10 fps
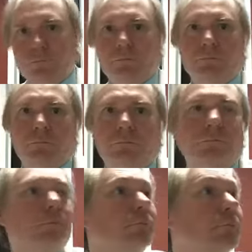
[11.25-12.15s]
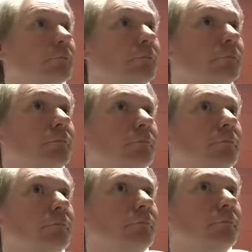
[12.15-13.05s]
of children ages 1 to
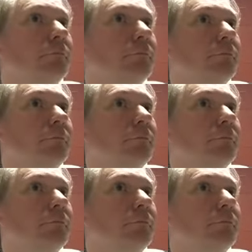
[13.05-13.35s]
13.